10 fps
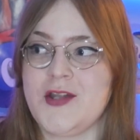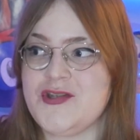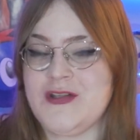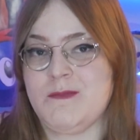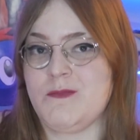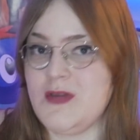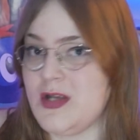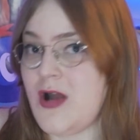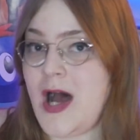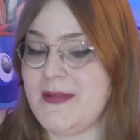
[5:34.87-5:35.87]
It's just
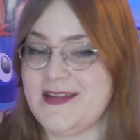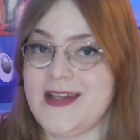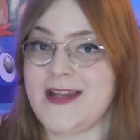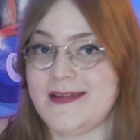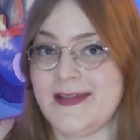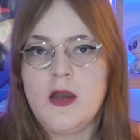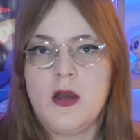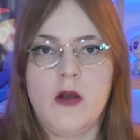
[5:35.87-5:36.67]
common sense.